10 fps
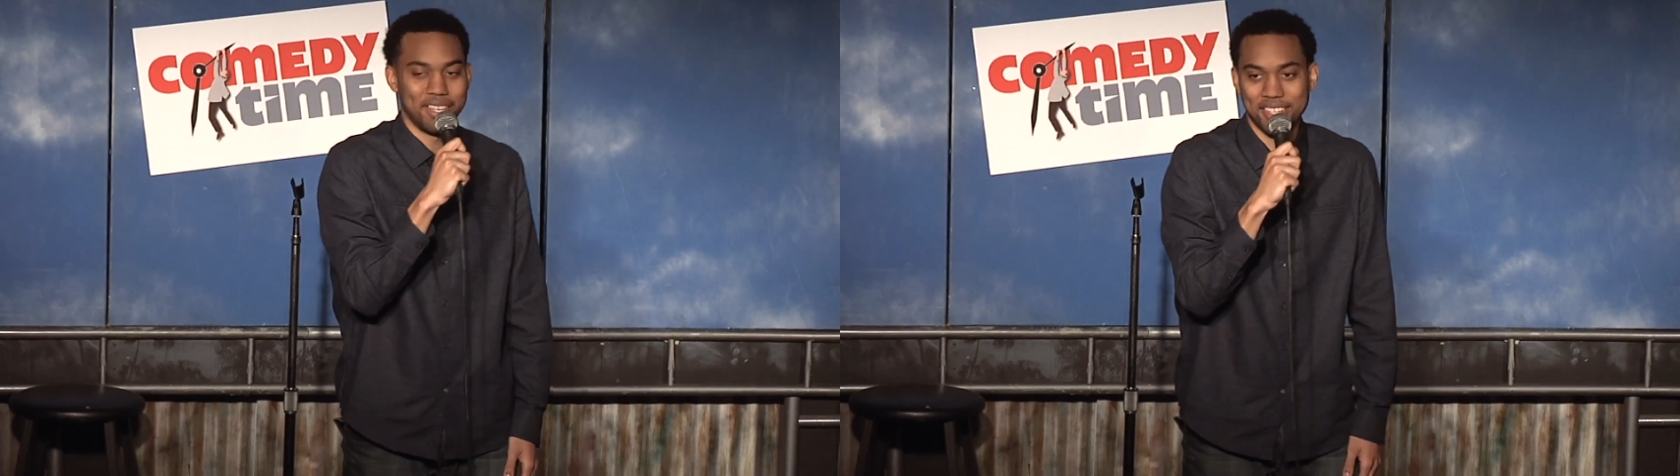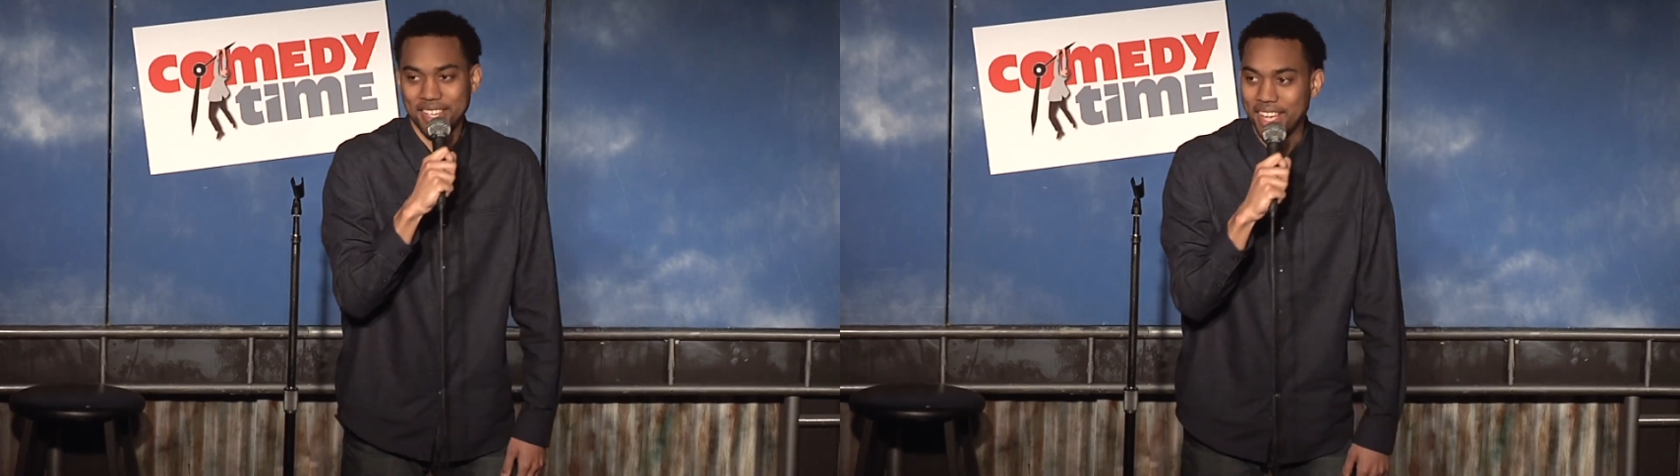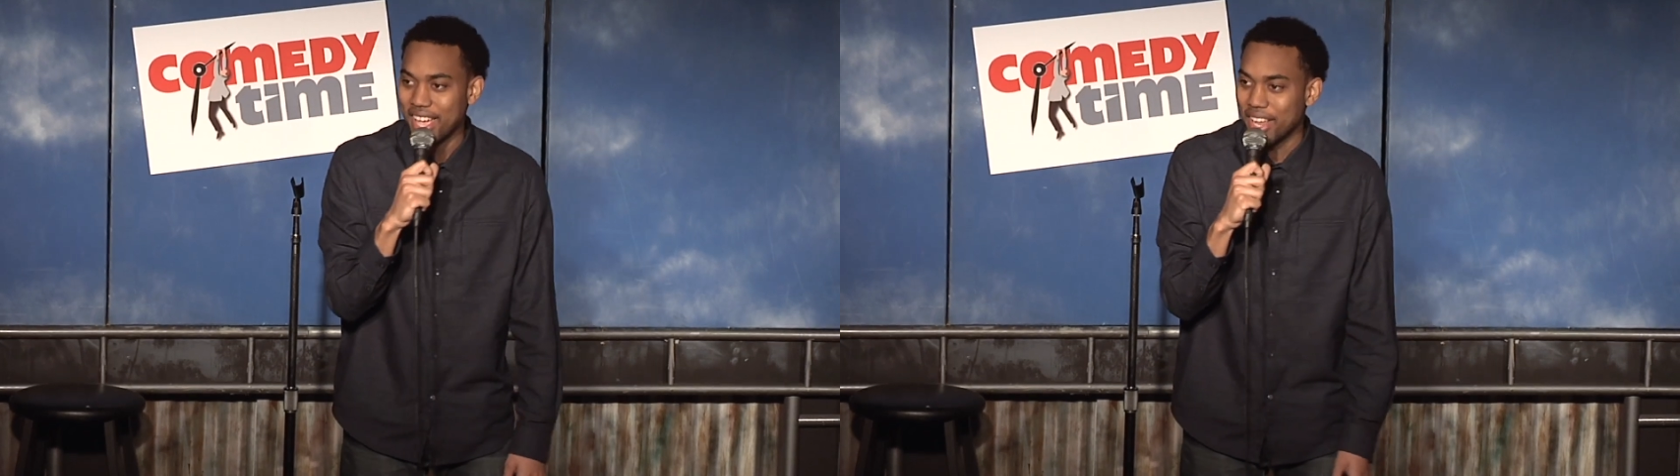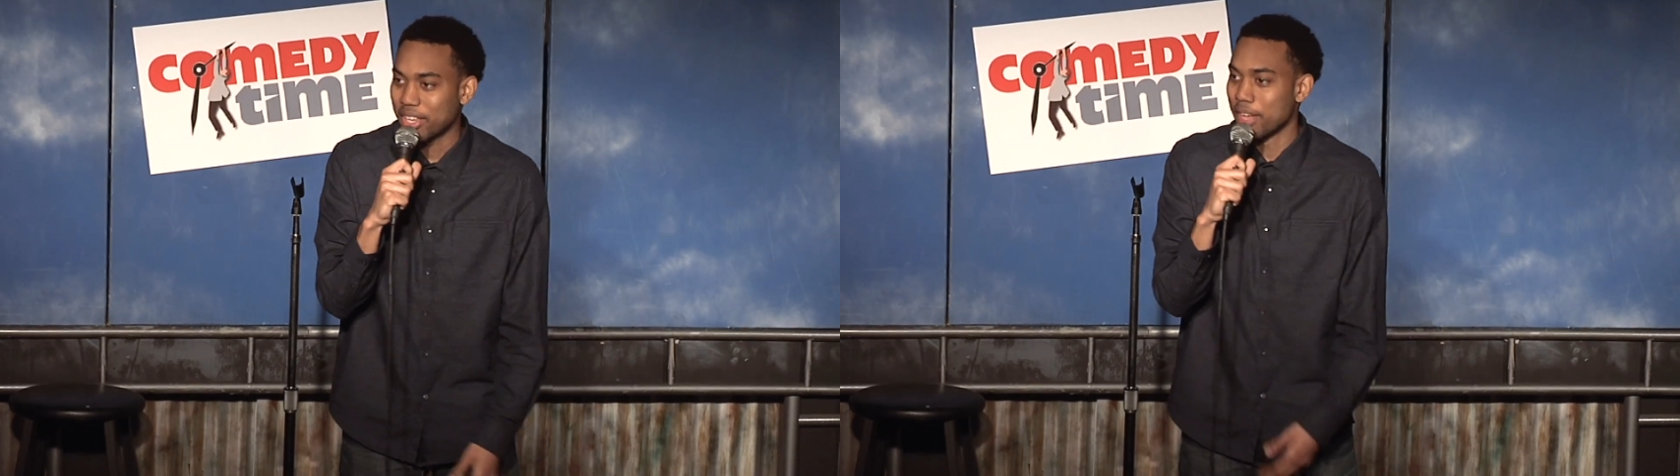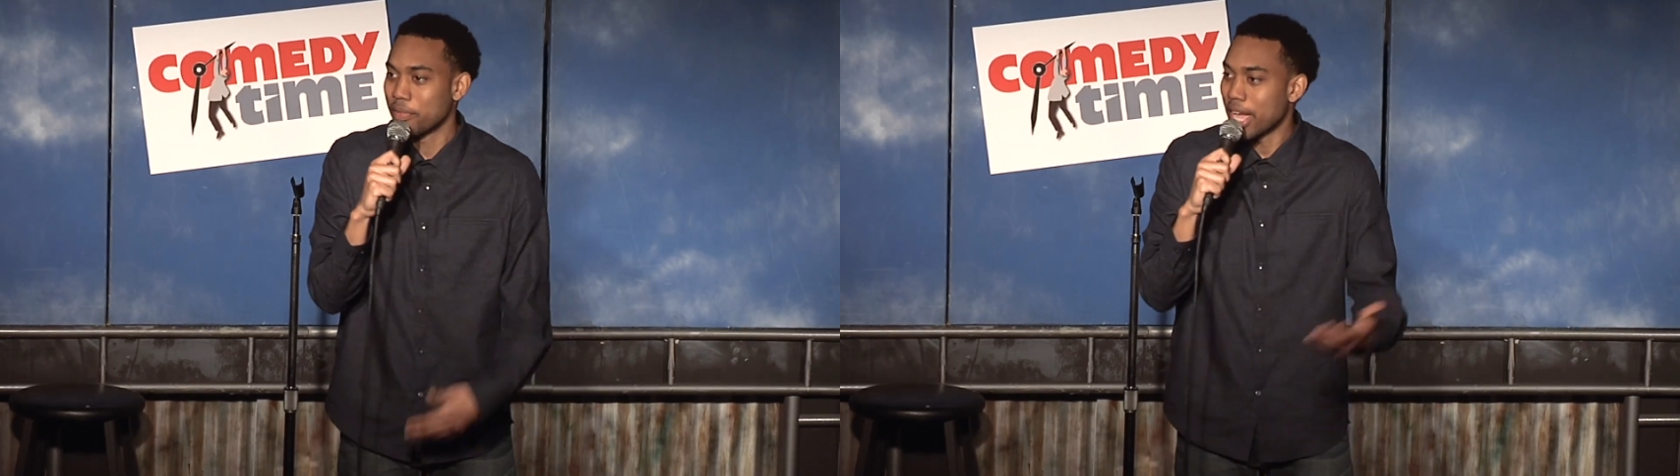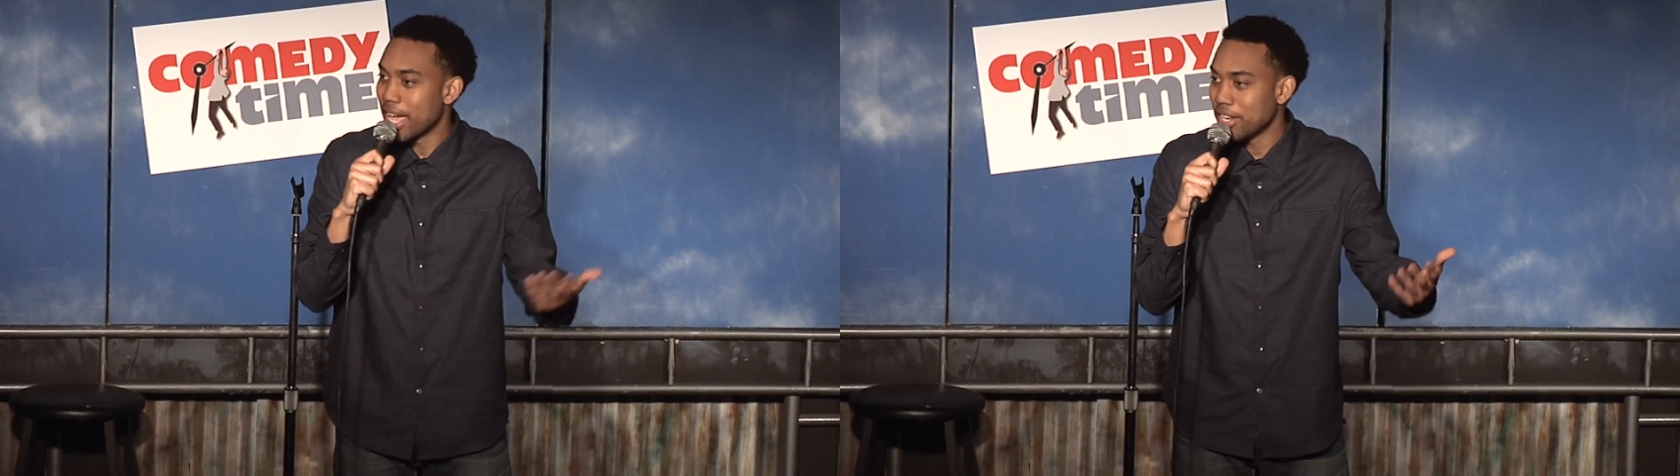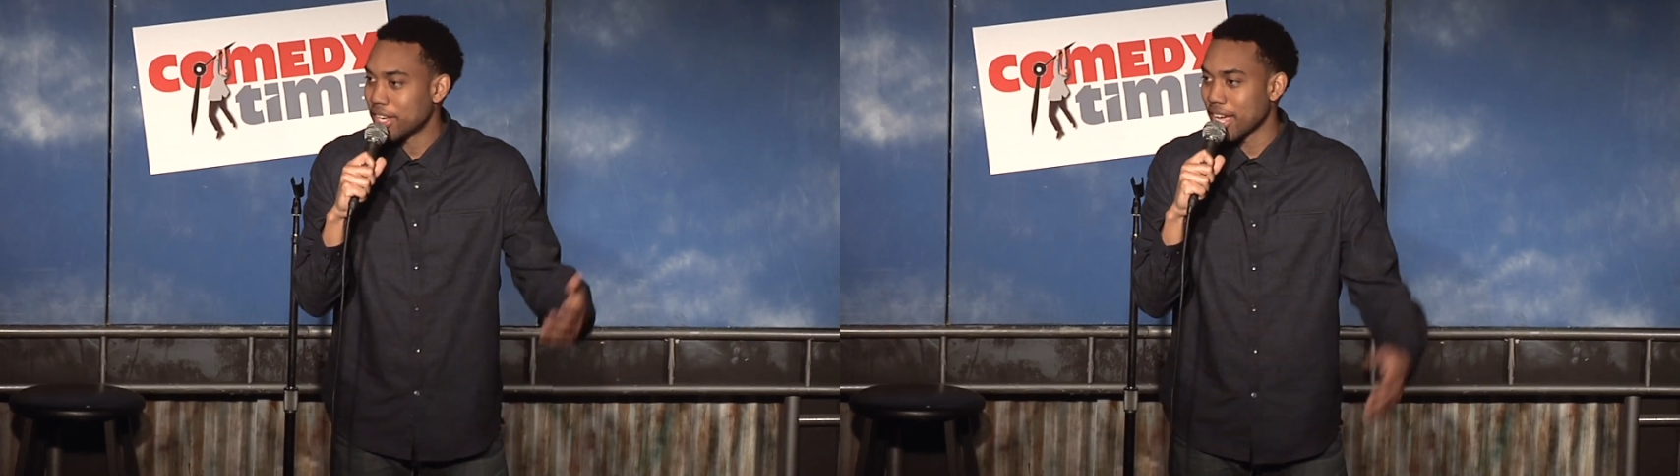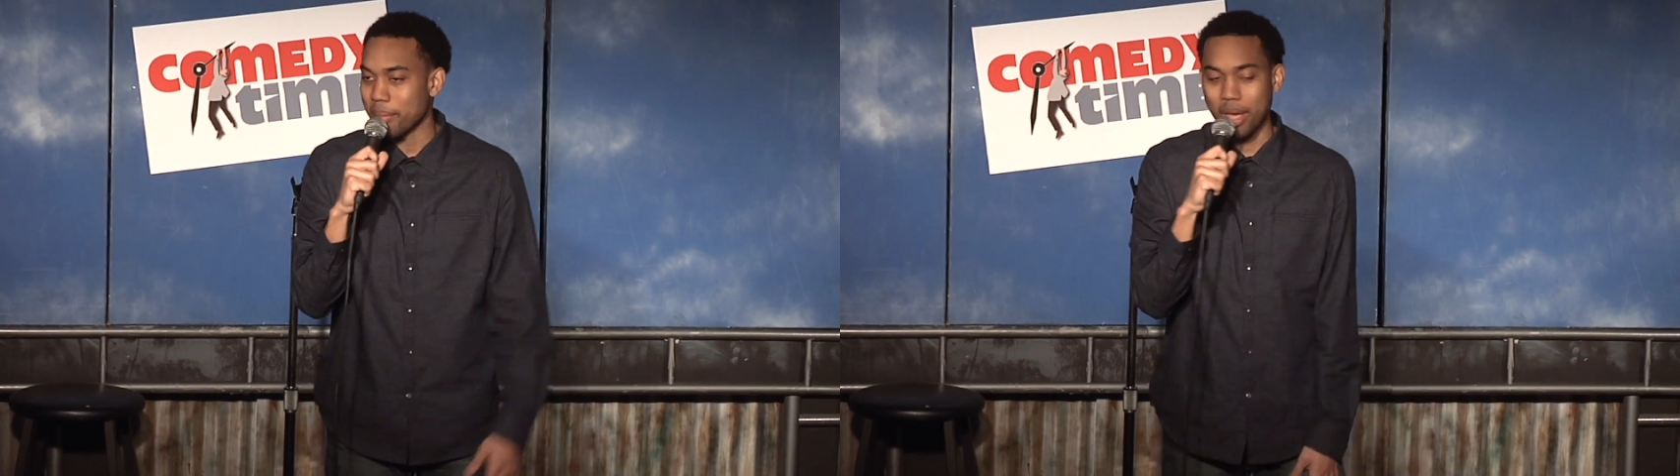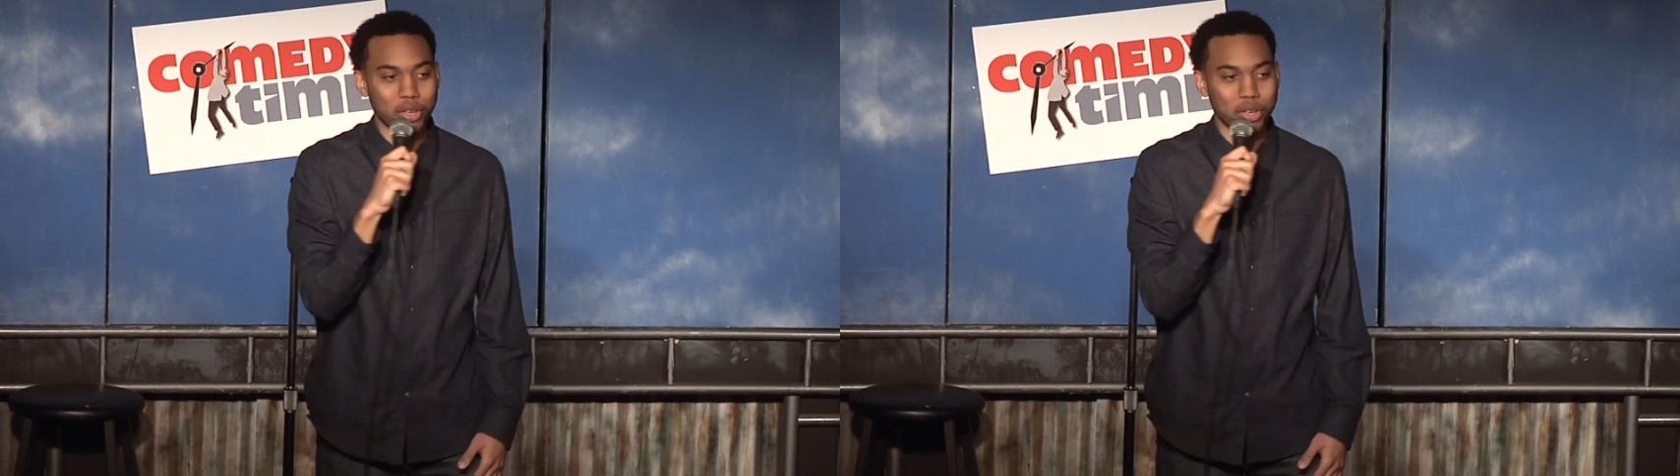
I don't care if you're handicapped.